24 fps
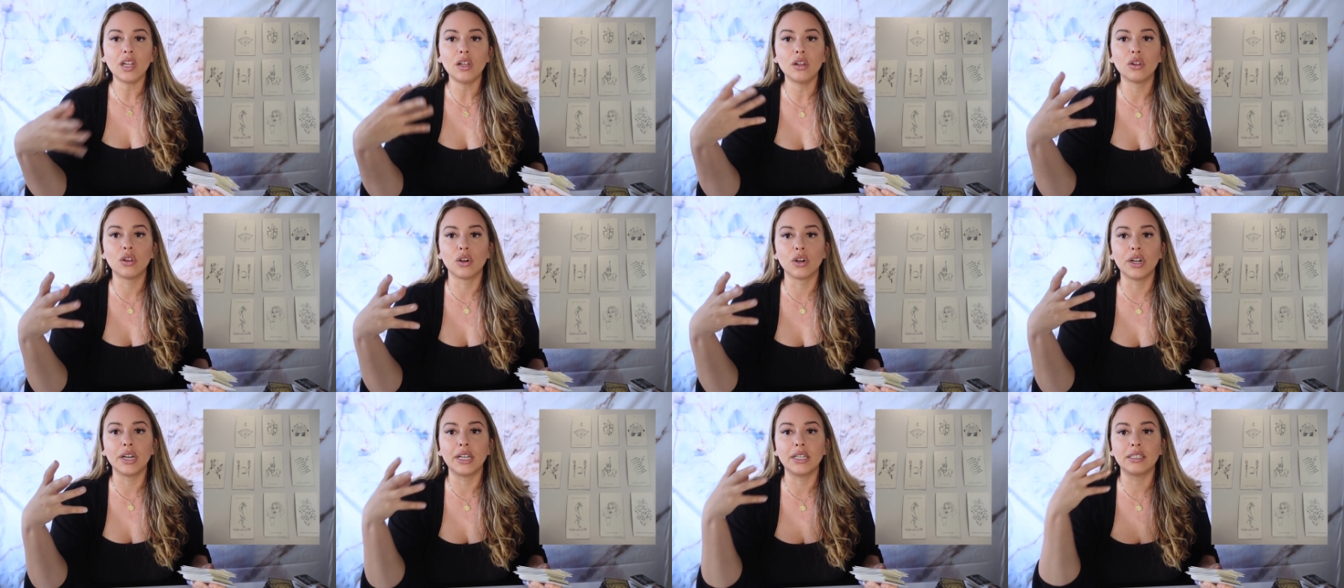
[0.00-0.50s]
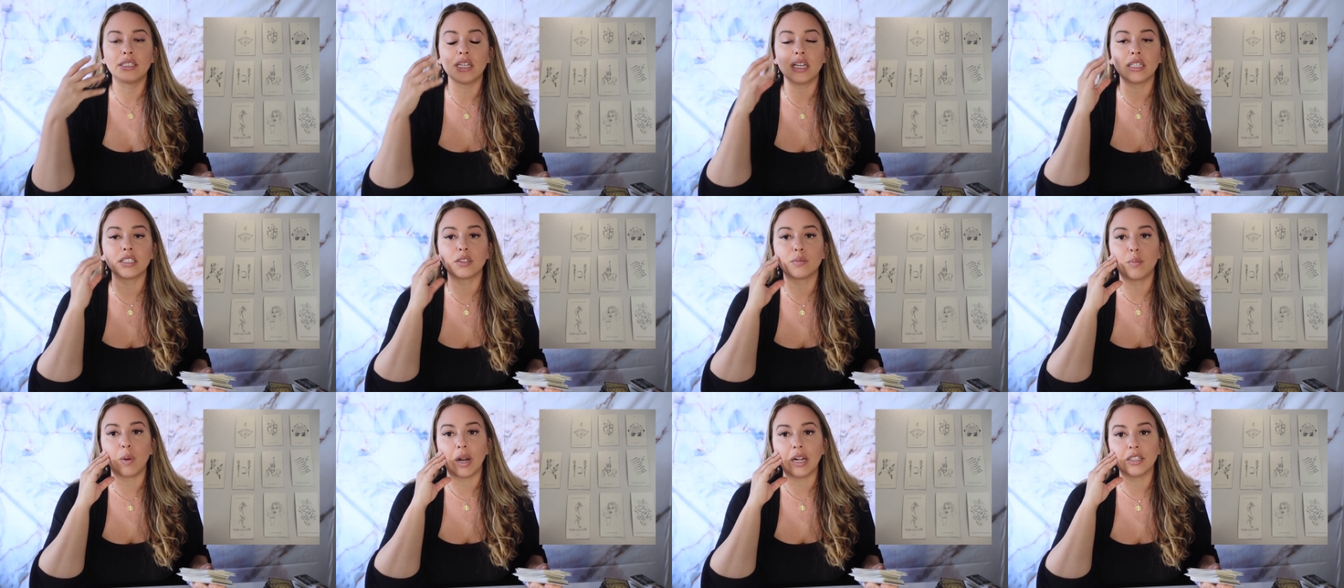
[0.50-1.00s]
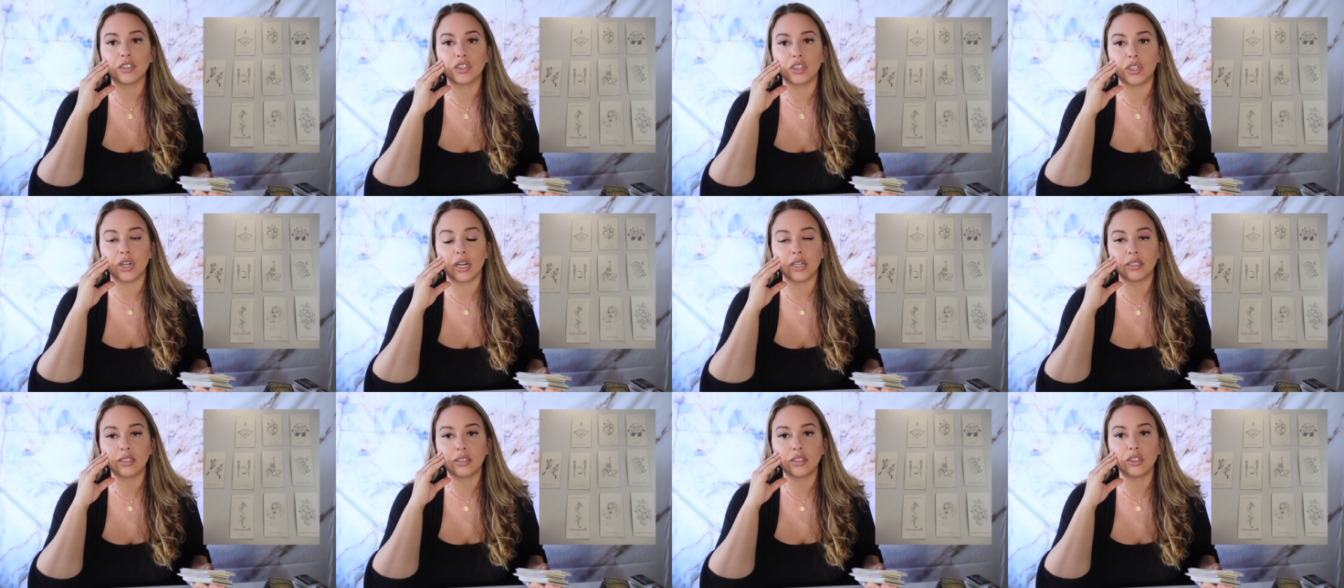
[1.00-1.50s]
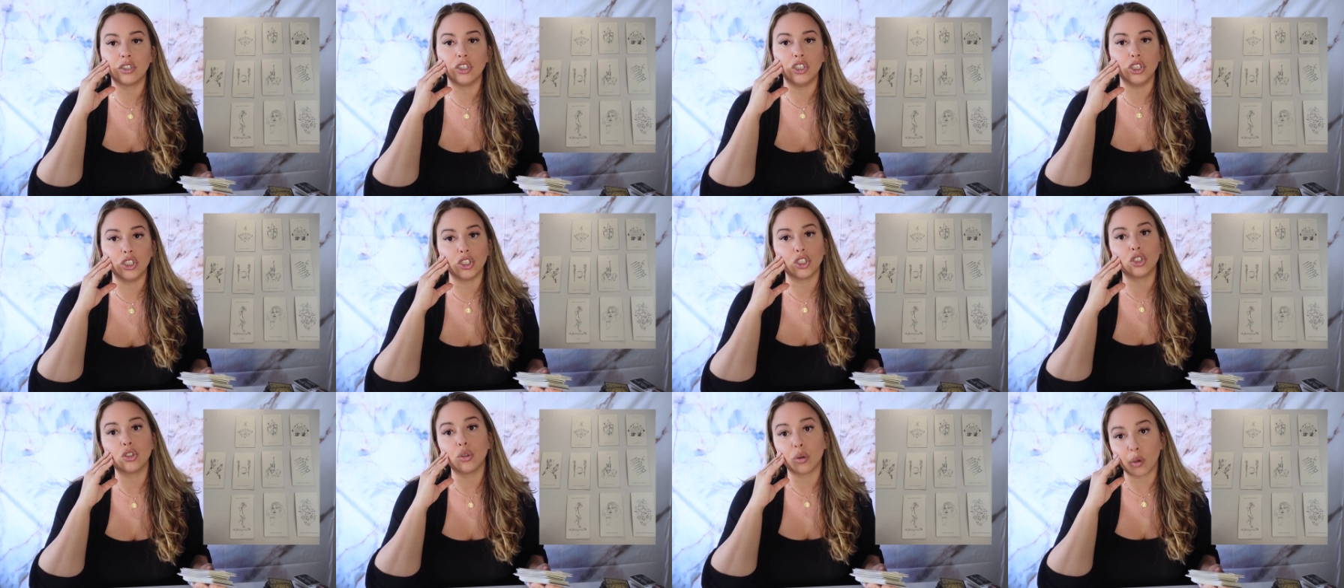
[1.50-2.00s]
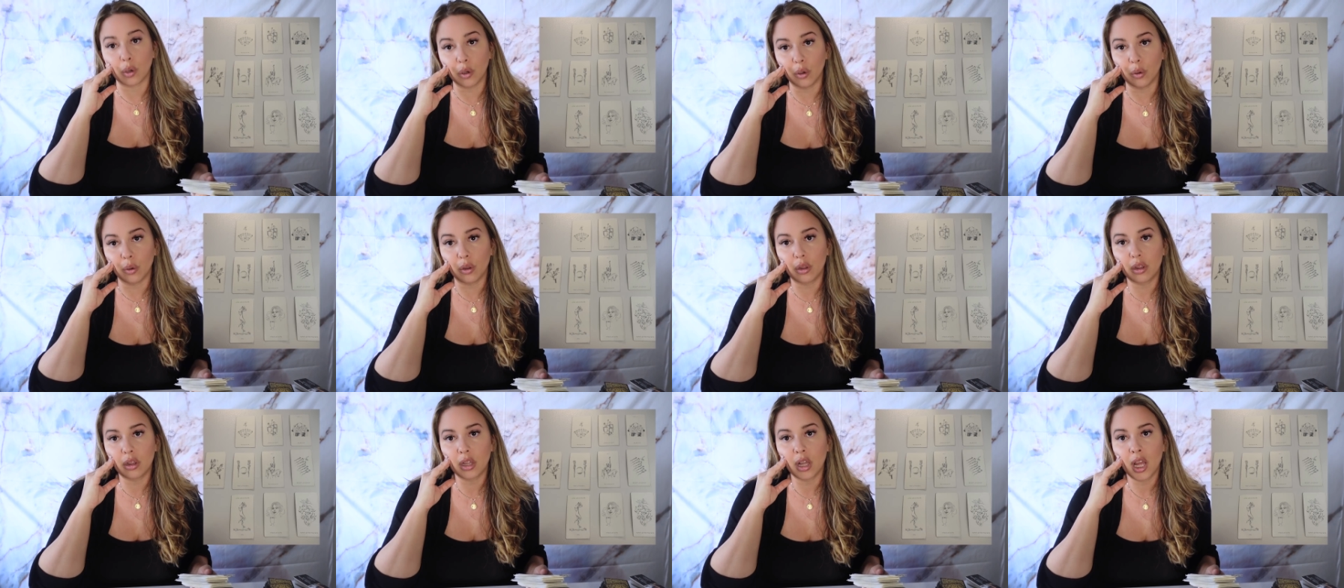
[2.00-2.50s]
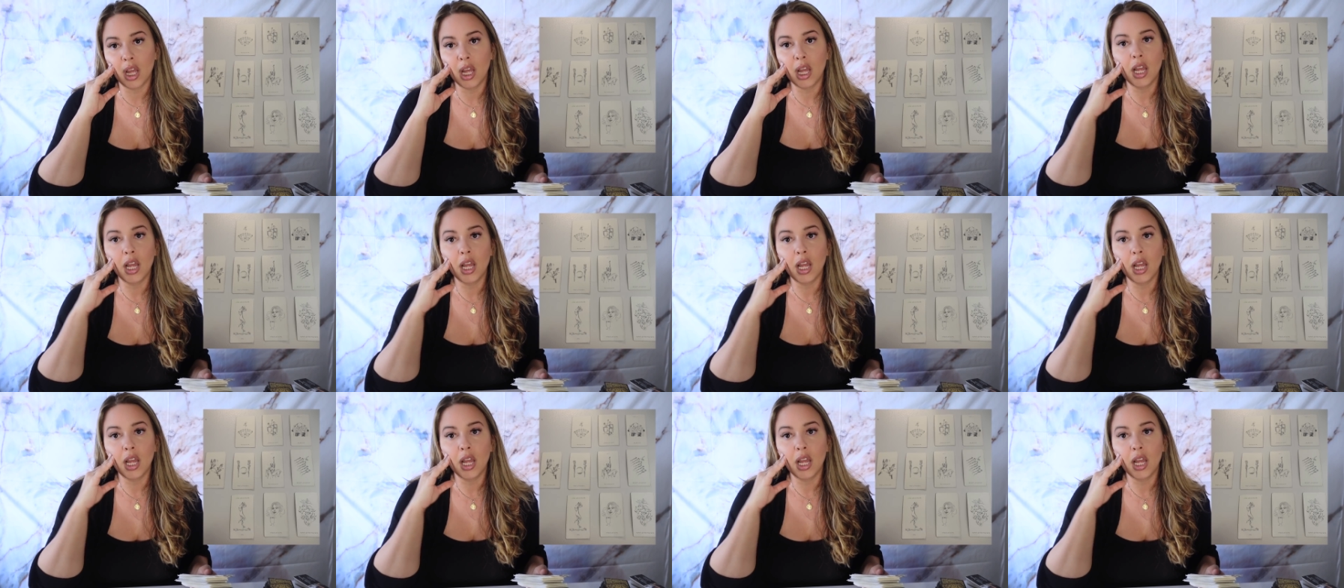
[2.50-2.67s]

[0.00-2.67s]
learning to express your, your truth